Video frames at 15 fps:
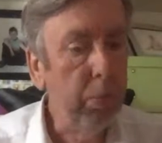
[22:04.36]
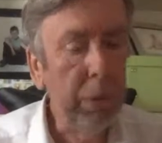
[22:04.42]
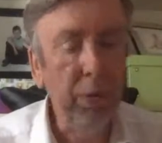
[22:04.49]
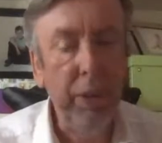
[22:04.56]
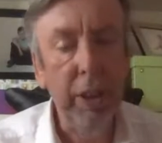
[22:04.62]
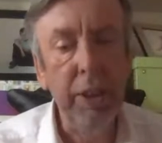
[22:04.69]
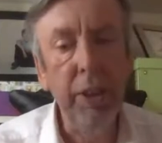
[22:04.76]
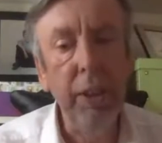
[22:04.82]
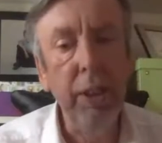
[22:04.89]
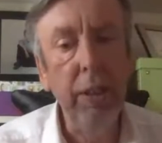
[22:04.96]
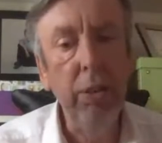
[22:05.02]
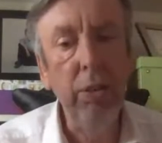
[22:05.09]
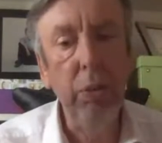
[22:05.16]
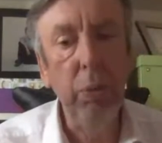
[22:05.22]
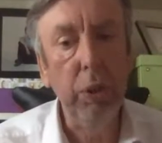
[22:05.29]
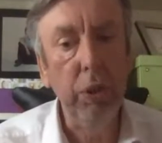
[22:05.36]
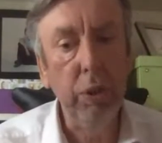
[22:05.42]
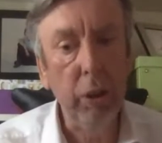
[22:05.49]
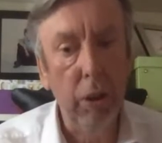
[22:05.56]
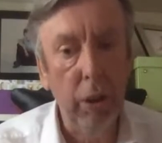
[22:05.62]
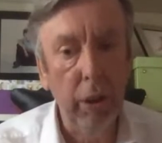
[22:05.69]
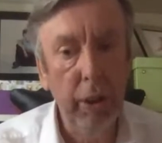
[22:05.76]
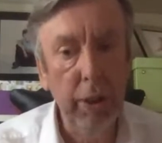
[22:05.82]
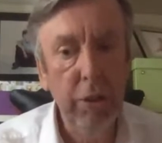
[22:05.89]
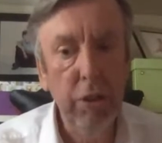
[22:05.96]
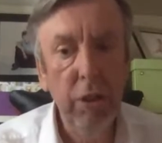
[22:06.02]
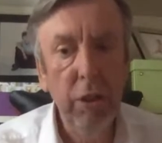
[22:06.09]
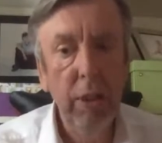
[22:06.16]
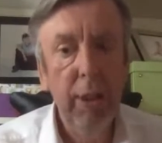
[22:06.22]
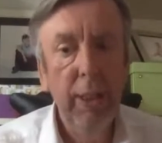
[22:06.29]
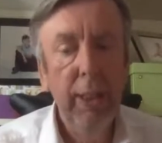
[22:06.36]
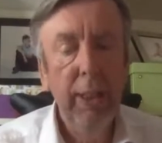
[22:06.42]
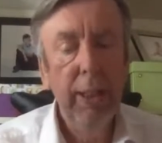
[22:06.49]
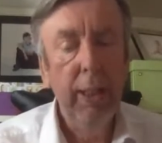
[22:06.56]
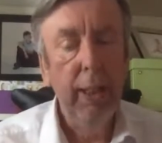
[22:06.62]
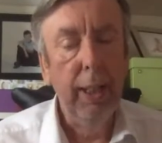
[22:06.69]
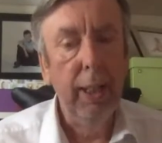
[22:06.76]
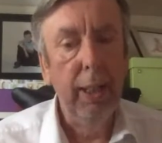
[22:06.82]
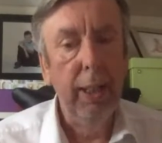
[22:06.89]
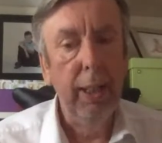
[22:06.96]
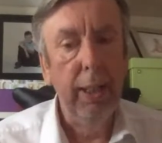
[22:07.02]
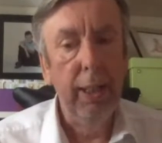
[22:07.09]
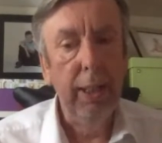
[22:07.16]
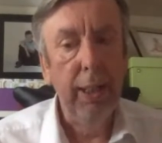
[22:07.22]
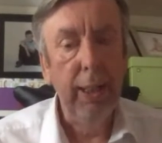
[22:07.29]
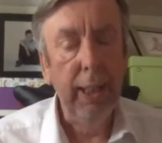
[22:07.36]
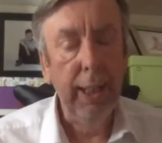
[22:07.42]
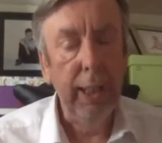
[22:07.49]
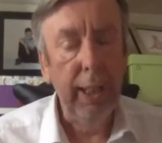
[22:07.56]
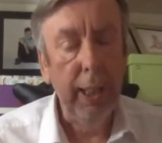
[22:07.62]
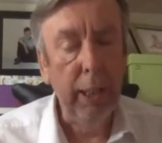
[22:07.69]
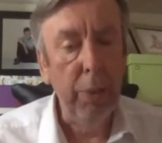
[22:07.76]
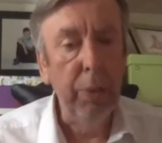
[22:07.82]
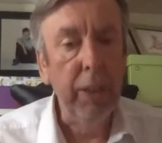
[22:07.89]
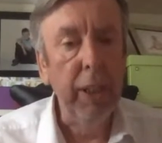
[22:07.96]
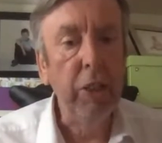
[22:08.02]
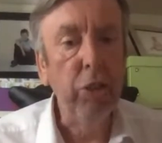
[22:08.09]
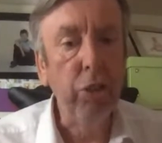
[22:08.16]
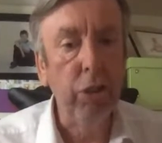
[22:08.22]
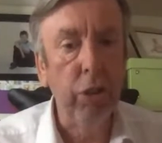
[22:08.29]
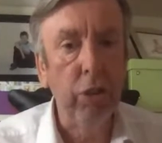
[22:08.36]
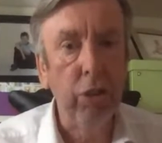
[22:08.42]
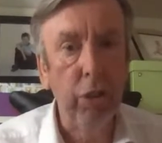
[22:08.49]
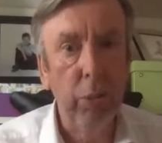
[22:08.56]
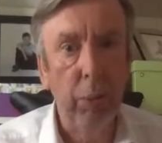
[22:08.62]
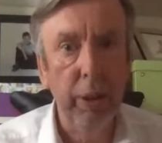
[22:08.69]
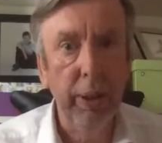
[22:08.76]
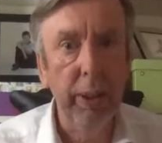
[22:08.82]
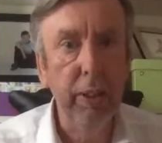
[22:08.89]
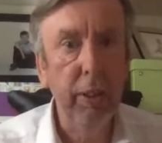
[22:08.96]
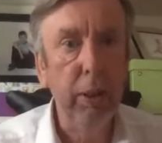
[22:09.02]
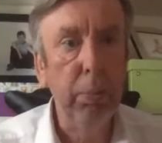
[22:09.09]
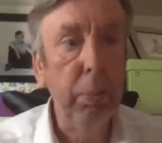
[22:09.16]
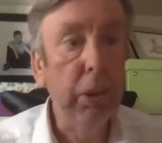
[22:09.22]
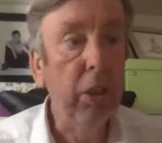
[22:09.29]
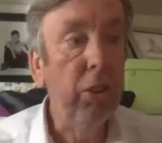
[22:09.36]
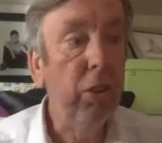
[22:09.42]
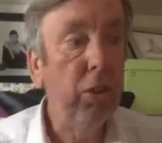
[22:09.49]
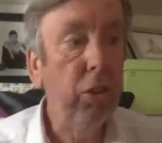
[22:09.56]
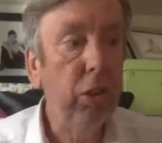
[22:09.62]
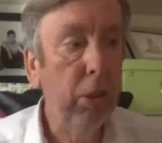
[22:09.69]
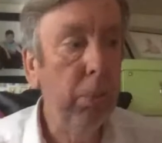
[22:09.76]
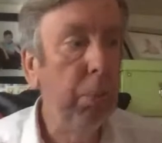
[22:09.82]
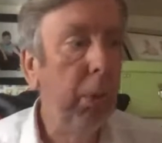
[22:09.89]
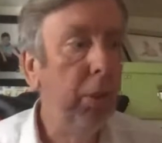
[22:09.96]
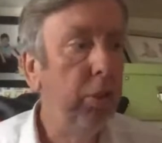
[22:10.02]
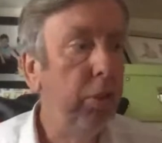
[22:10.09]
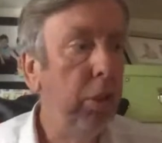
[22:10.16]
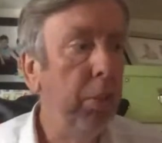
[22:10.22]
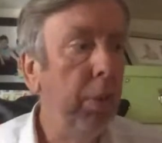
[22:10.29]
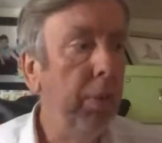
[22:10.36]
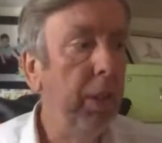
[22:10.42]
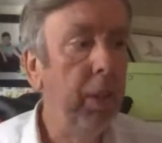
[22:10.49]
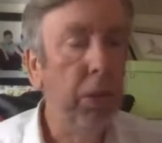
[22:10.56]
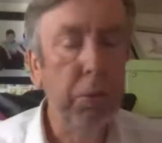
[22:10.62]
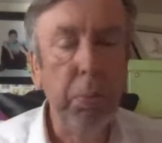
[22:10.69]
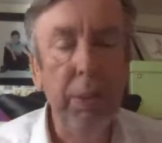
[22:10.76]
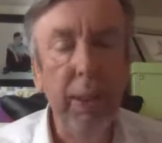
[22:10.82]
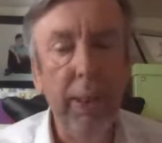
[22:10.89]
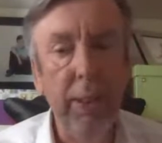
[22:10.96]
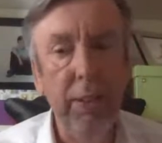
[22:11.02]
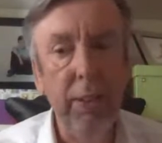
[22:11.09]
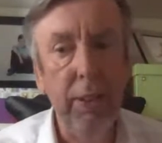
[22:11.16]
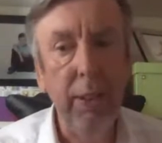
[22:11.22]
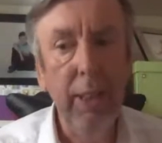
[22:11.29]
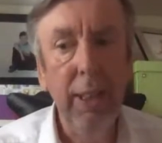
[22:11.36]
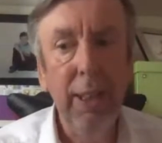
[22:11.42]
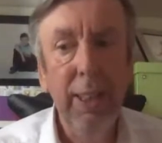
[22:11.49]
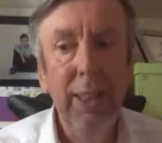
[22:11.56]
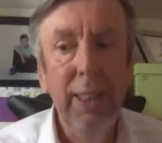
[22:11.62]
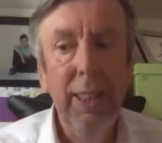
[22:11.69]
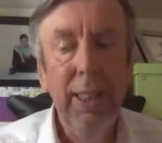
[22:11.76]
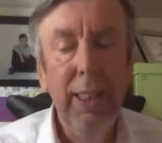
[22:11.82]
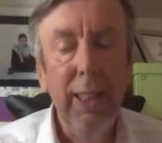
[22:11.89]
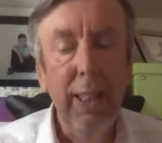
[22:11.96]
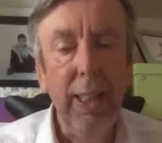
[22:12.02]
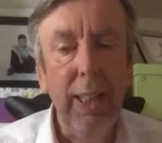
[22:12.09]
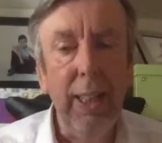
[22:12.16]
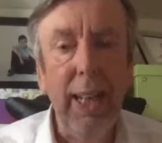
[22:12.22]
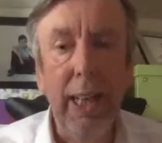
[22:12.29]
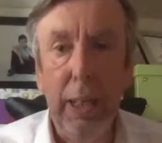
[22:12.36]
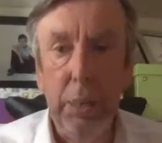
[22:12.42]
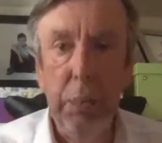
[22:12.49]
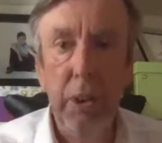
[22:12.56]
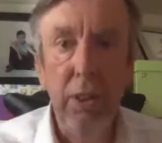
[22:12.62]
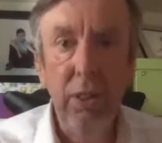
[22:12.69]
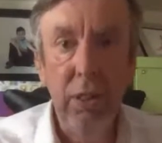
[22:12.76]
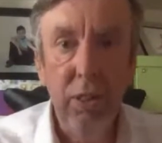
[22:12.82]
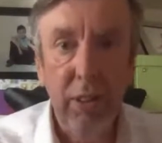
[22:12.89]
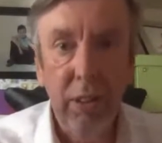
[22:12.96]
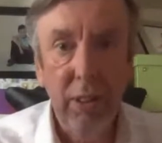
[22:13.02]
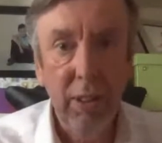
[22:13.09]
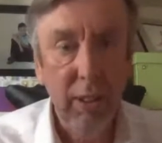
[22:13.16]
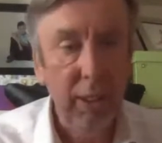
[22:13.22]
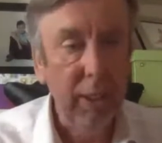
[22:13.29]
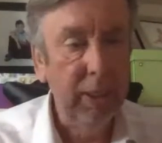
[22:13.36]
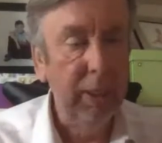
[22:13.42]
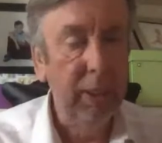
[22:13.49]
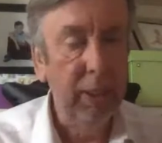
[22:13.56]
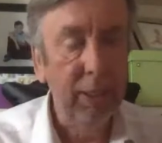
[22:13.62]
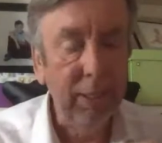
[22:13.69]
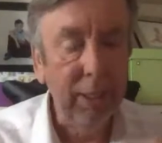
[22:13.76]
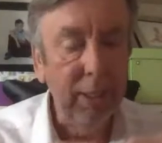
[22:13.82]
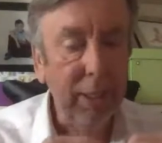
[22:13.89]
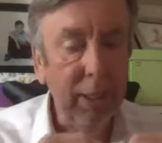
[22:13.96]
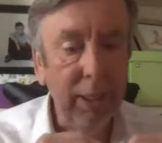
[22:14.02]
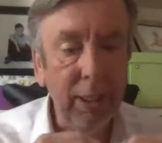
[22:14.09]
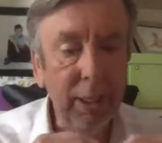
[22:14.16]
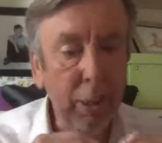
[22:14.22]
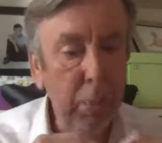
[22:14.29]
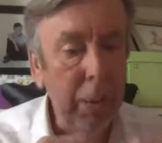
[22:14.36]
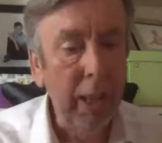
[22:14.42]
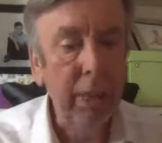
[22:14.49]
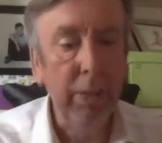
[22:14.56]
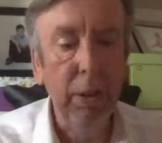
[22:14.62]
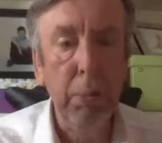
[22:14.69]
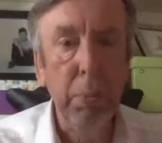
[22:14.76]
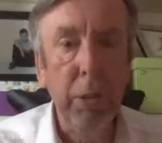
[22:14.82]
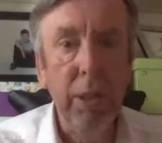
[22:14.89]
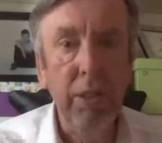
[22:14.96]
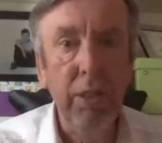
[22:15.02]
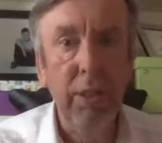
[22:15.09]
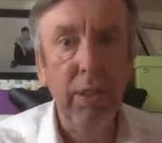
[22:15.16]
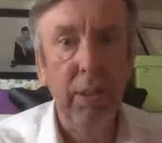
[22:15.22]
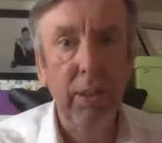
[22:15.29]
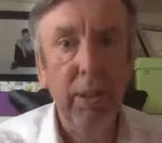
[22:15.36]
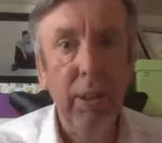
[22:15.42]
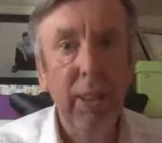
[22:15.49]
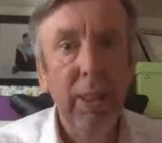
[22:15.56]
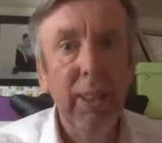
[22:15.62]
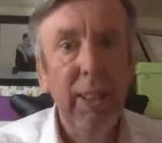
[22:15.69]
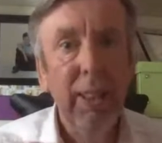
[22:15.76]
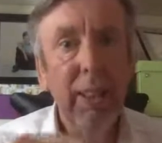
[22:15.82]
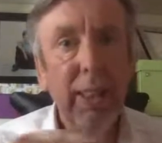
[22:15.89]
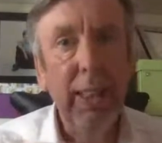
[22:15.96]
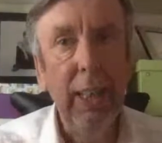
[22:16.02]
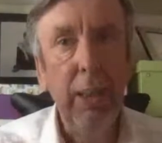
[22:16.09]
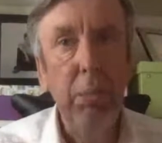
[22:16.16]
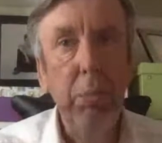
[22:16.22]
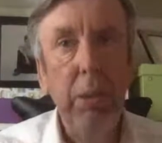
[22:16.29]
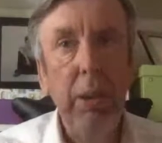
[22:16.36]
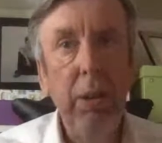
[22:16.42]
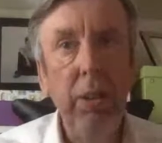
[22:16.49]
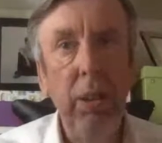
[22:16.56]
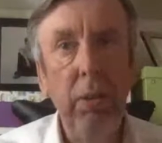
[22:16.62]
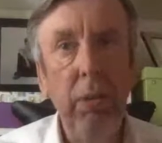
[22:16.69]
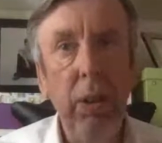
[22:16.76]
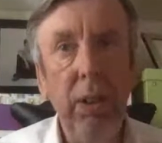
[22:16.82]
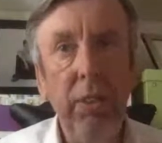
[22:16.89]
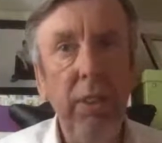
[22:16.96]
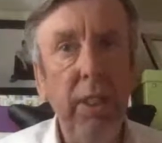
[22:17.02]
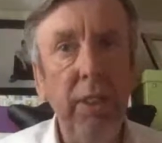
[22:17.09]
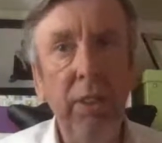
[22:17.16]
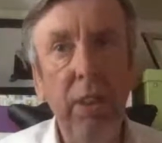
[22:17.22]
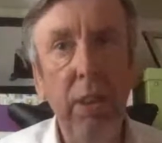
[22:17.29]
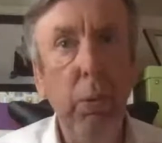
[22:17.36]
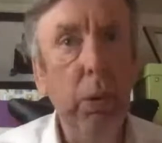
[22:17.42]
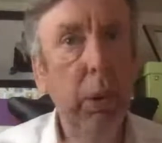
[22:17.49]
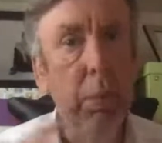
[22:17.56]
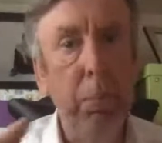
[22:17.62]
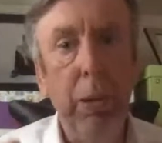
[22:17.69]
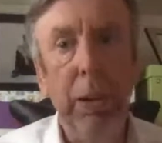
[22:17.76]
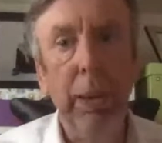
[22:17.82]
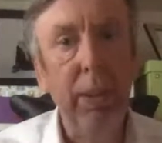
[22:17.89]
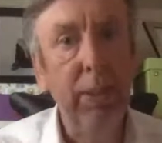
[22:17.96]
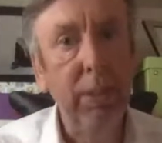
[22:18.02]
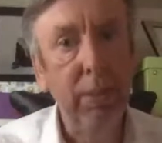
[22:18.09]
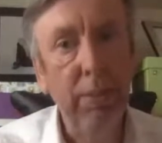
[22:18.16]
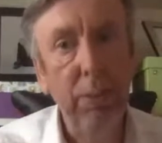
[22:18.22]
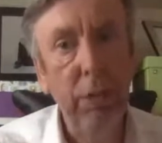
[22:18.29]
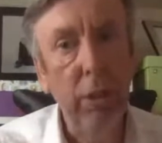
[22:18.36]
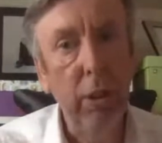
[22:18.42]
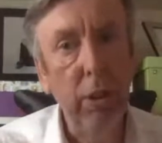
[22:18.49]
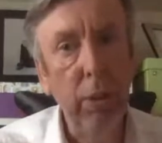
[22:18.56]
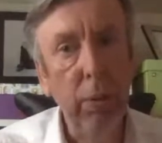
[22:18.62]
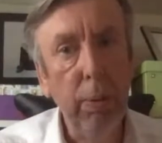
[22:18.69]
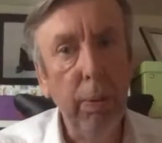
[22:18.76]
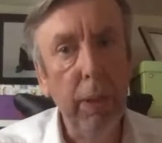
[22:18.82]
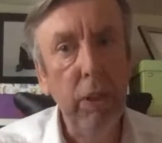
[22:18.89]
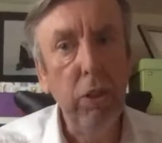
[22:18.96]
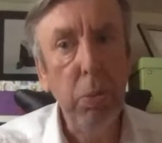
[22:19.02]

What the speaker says: provider you use in which college, how they structure what they do, because some of the hospitality elements that you may have an apprentice on can be totally assessed in the workplace. So it's